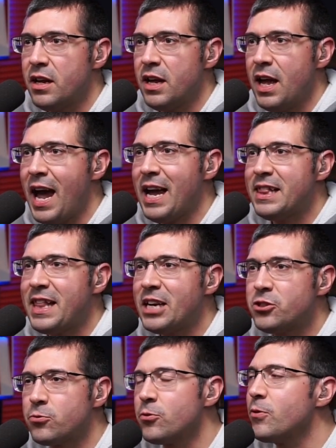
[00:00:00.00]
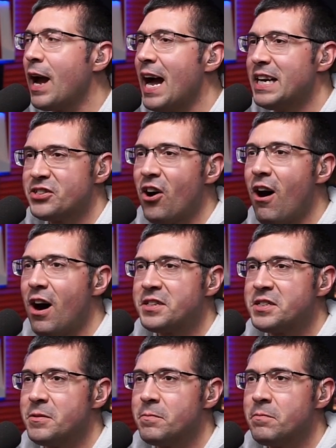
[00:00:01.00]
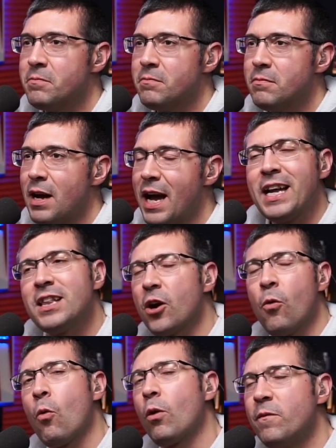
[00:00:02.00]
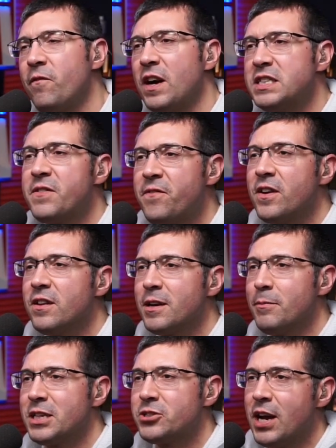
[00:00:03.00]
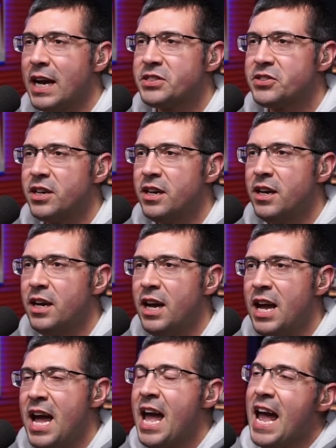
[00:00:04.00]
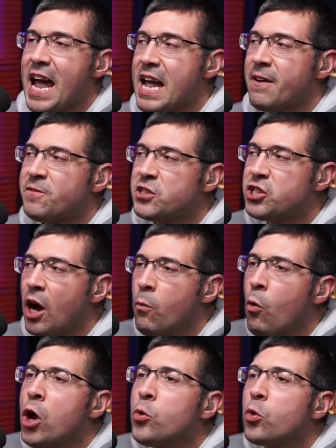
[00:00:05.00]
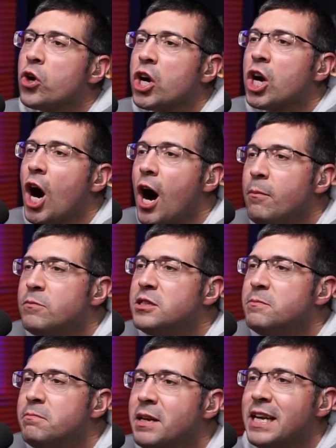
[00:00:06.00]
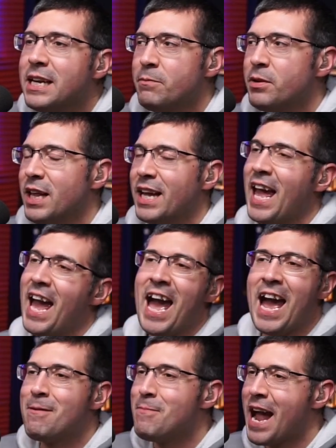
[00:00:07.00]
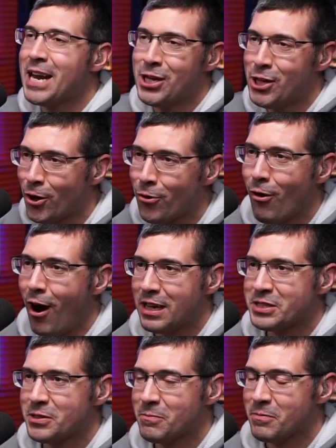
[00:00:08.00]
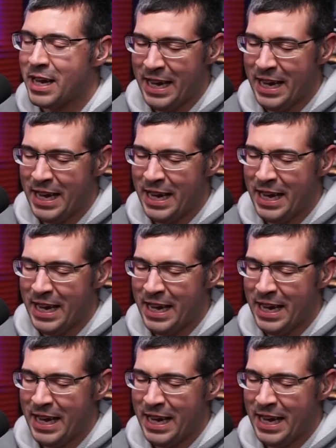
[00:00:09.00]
hey, that Drew guy is awesome, I get like a warm, fuzzy feeling in my chest. If someone were to come to me and be like, hey, man, you're awesome...